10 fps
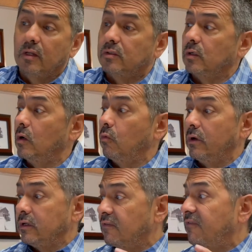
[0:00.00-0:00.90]
So when
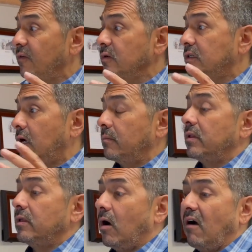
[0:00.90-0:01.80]
you first come to
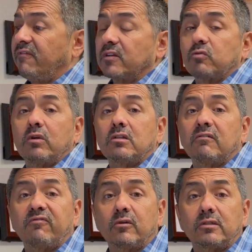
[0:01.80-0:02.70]
the office, what's the
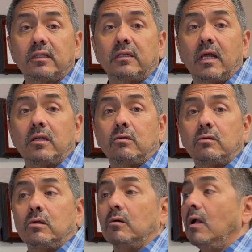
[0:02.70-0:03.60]
first thing that you
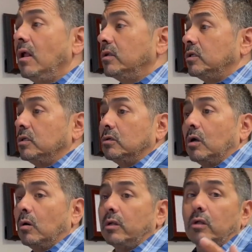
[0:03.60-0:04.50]
do? Do you
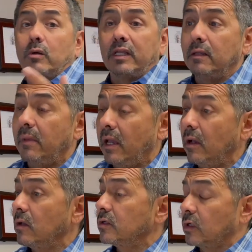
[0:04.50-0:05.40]
go to your
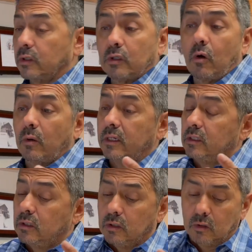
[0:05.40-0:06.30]
emails? Are you going
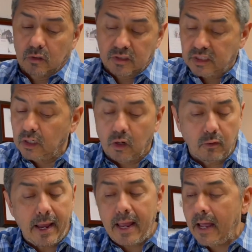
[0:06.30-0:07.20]
into your
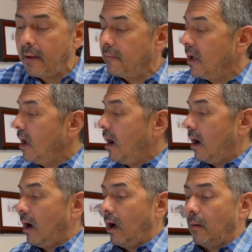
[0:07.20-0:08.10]
CRM?
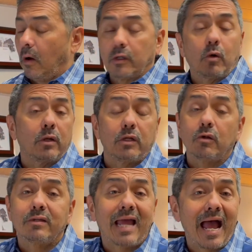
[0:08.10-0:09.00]
Are you going in your
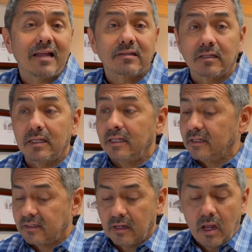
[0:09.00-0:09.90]
task
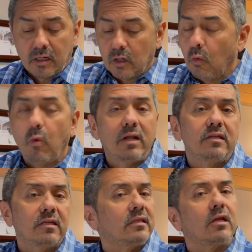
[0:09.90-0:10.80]
list? What is
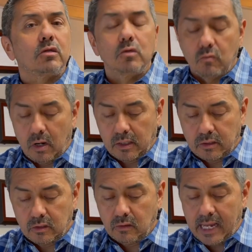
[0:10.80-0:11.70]
it that you want to
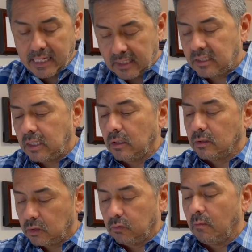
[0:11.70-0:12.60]
do? And it's here
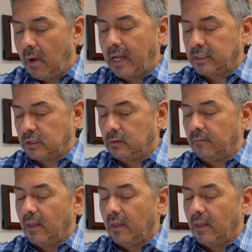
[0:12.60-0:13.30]
to remind you.